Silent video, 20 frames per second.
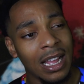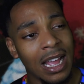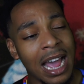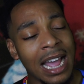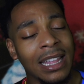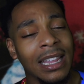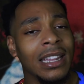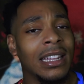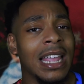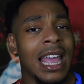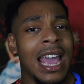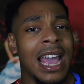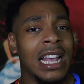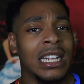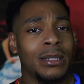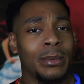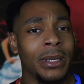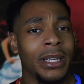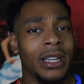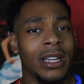I think the
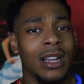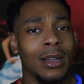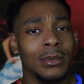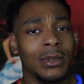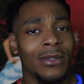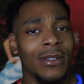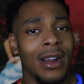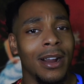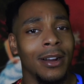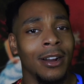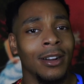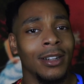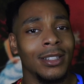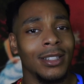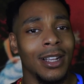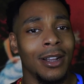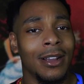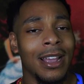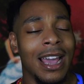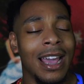ass beating comes
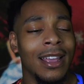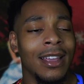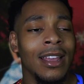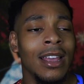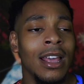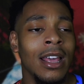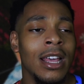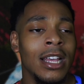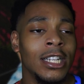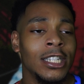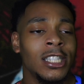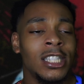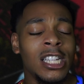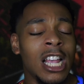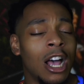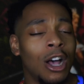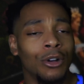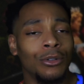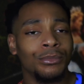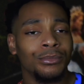first, okay? So,
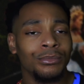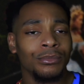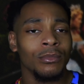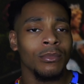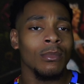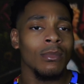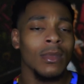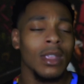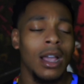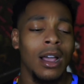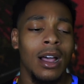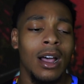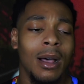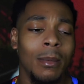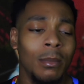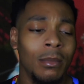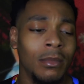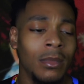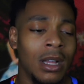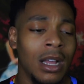
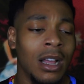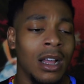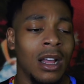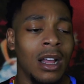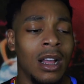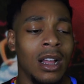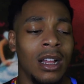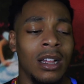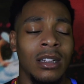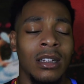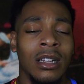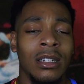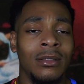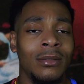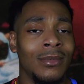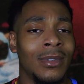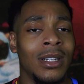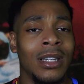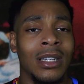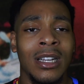
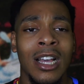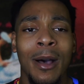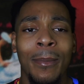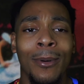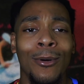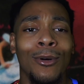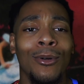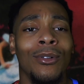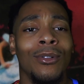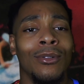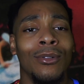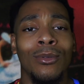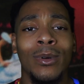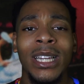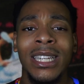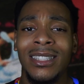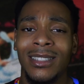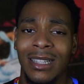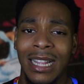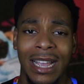a couple
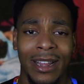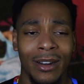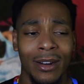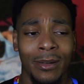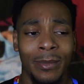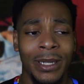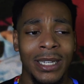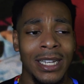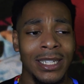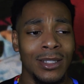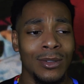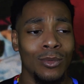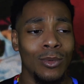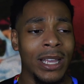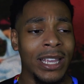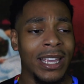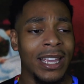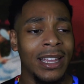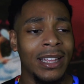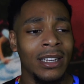weeks later, because
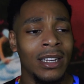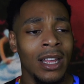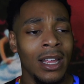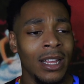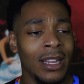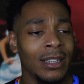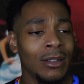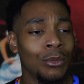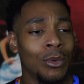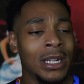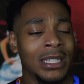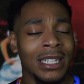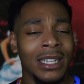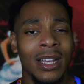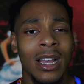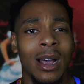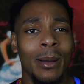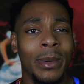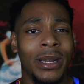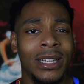Wicked wasn't
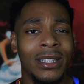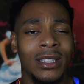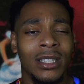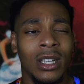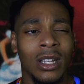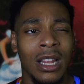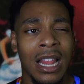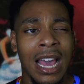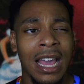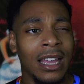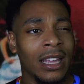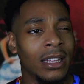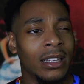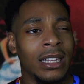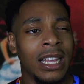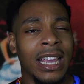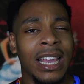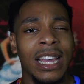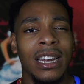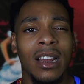coming until like
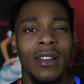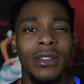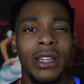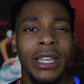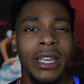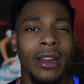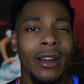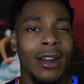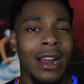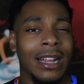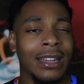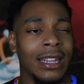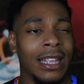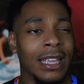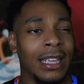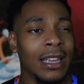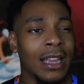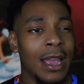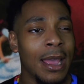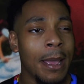the end of the year, I
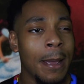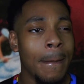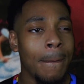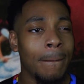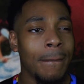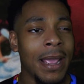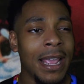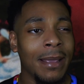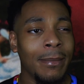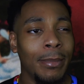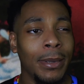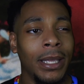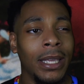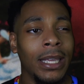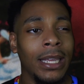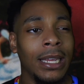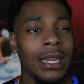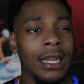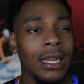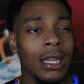think
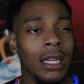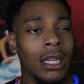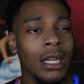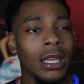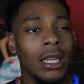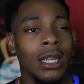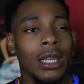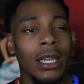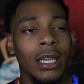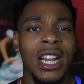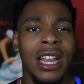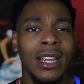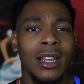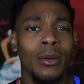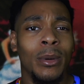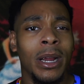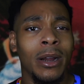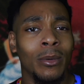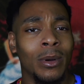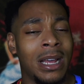maybe
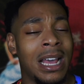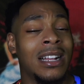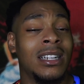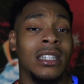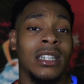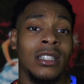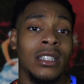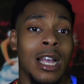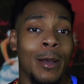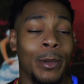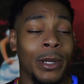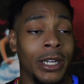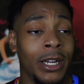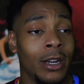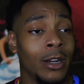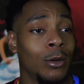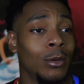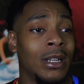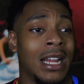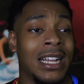January, well actually the top of the
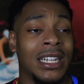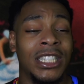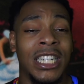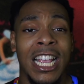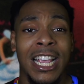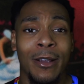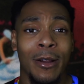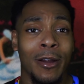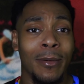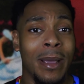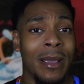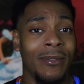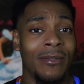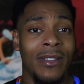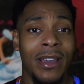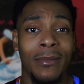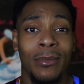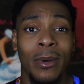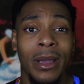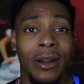year, like January, maybe
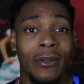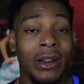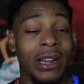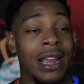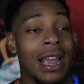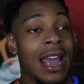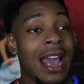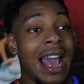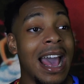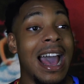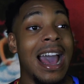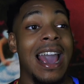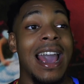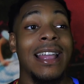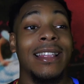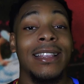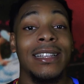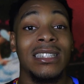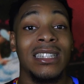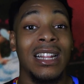February, I
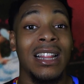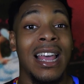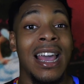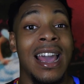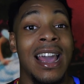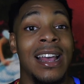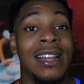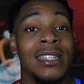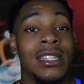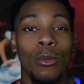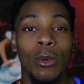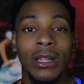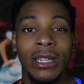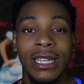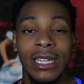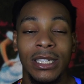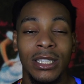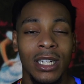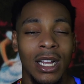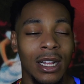had this class with
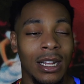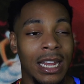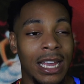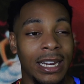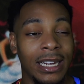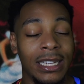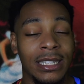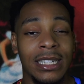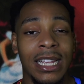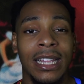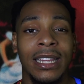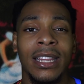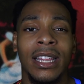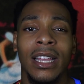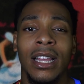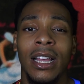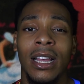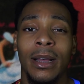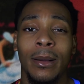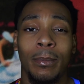these young ladies at
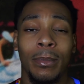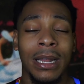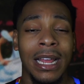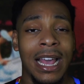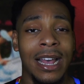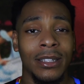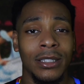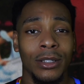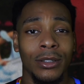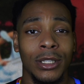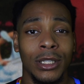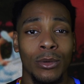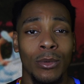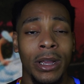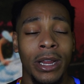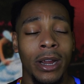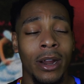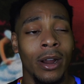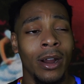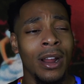the Playhouse on the
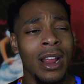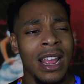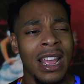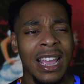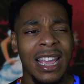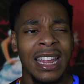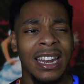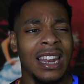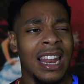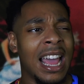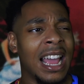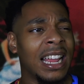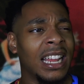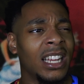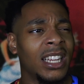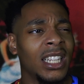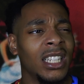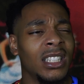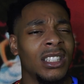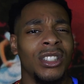Square in
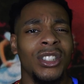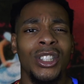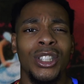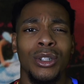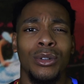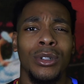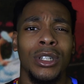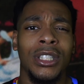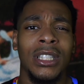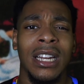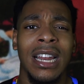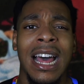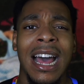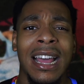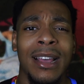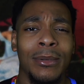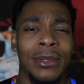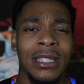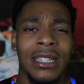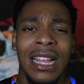like June or July.
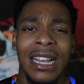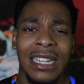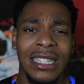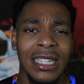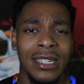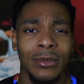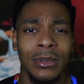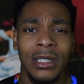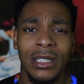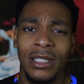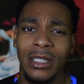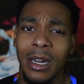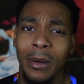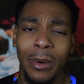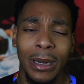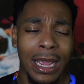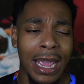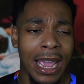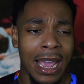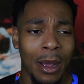It was, like I said, it was a
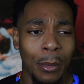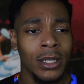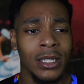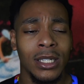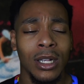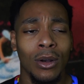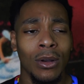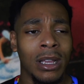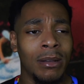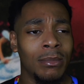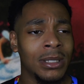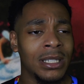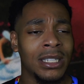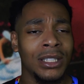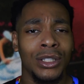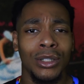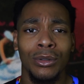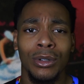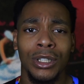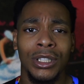summer camp. So it was in
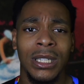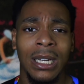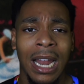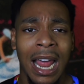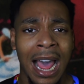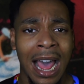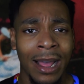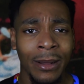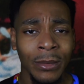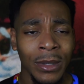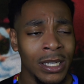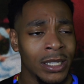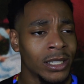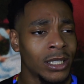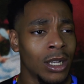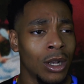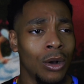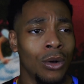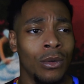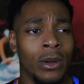June or July.
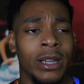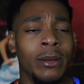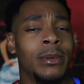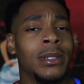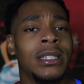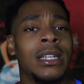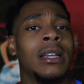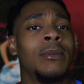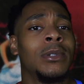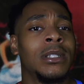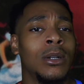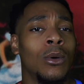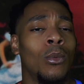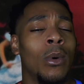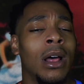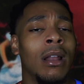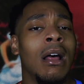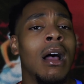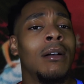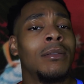So it was a
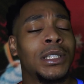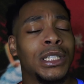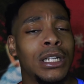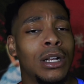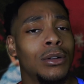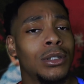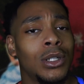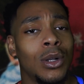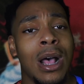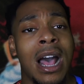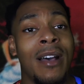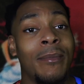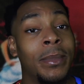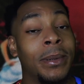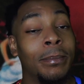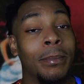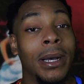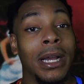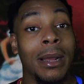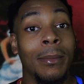well-off show. So I've
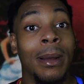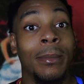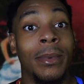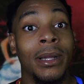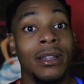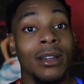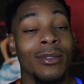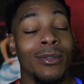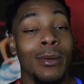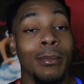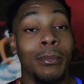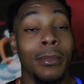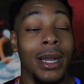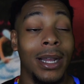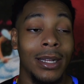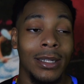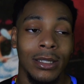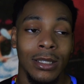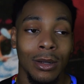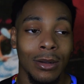been bugging my mother for
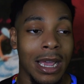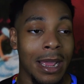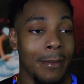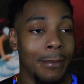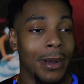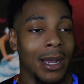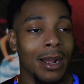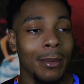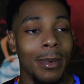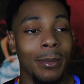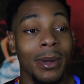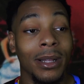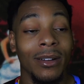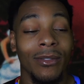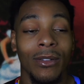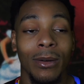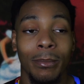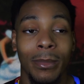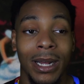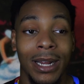months. Okay, bugging my mother
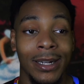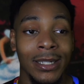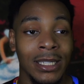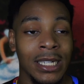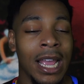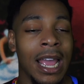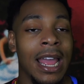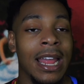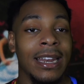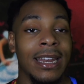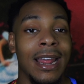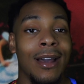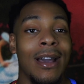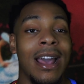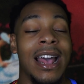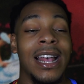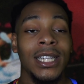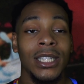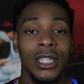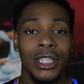for months. Now,
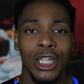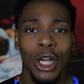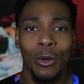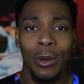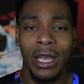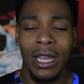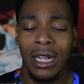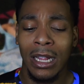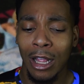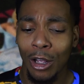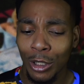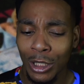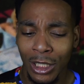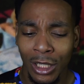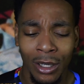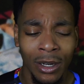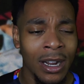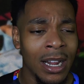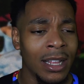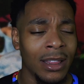as the show get
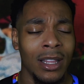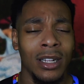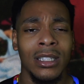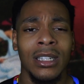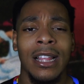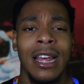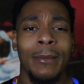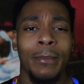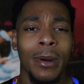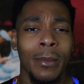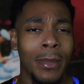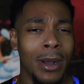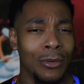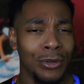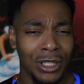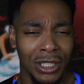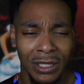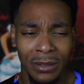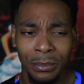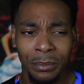closer, there's a lot of
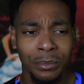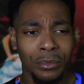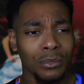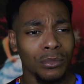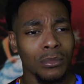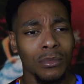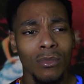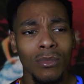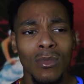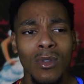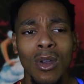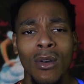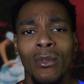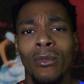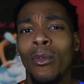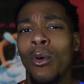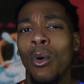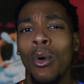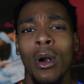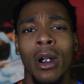promotion
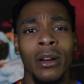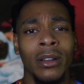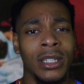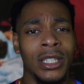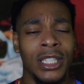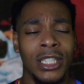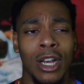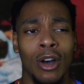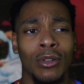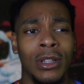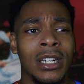for the show.